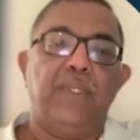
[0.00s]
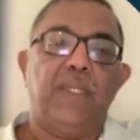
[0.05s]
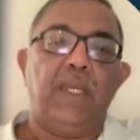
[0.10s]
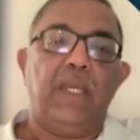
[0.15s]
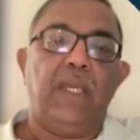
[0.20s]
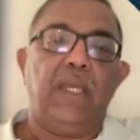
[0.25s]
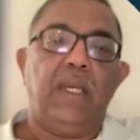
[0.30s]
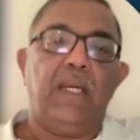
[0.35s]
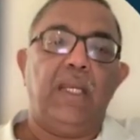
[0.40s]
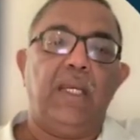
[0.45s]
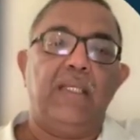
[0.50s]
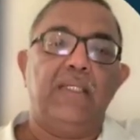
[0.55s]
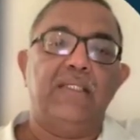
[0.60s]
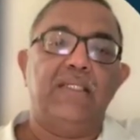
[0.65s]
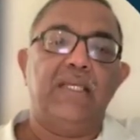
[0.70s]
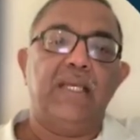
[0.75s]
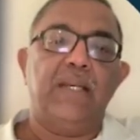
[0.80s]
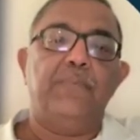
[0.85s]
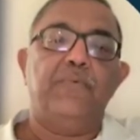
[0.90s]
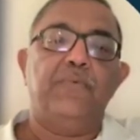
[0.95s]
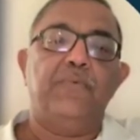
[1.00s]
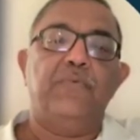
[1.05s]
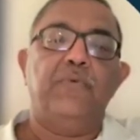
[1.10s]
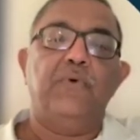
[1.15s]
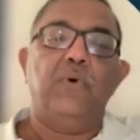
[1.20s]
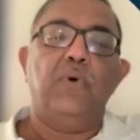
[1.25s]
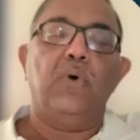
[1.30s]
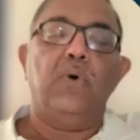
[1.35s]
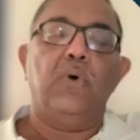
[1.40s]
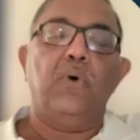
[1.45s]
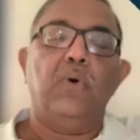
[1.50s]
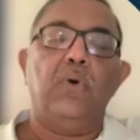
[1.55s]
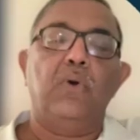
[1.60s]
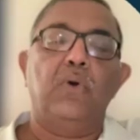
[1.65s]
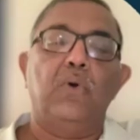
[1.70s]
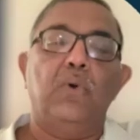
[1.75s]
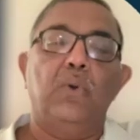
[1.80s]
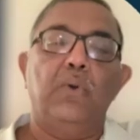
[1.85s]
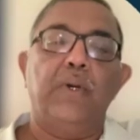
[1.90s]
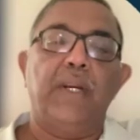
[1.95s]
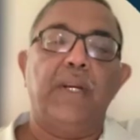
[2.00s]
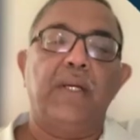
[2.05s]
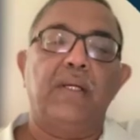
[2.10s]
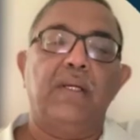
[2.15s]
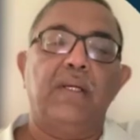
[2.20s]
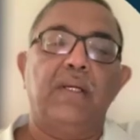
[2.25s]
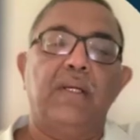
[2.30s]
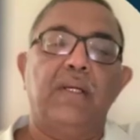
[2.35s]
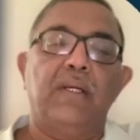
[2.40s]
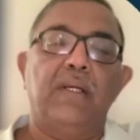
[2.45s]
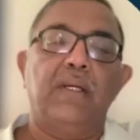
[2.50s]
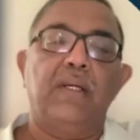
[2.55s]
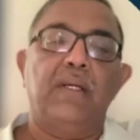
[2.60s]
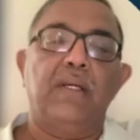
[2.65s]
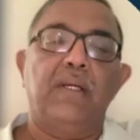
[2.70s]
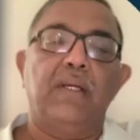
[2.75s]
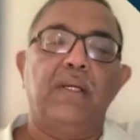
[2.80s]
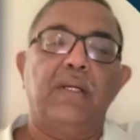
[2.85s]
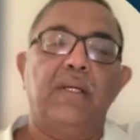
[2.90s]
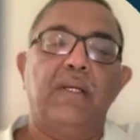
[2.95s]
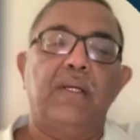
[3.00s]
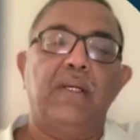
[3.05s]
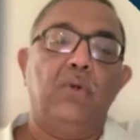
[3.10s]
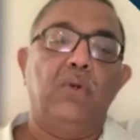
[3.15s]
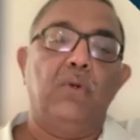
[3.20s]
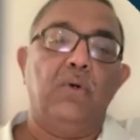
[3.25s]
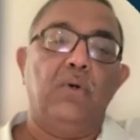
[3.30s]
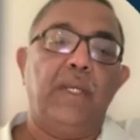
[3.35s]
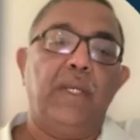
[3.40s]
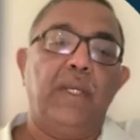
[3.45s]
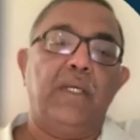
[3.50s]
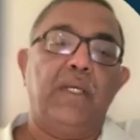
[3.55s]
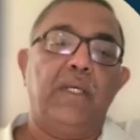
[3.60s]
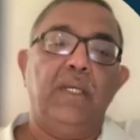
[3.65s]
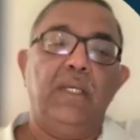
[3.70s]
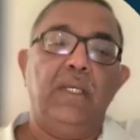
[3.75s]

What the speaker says: And except for colorectal surgery and colonic